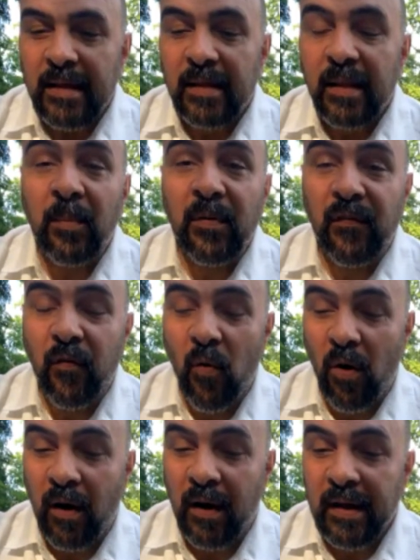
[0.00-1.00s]
Number
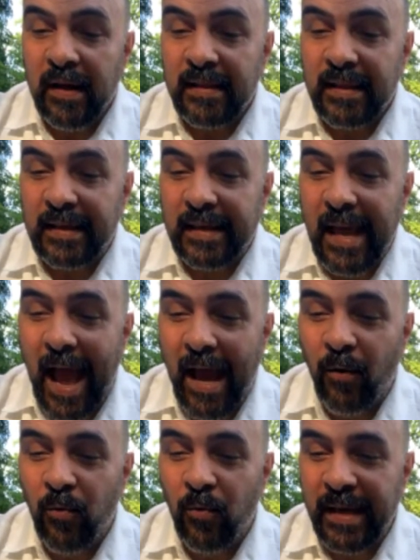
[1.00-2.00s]
four, the
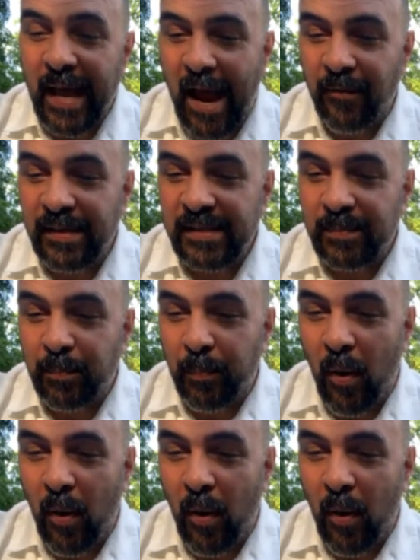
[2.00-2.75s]
cat who carries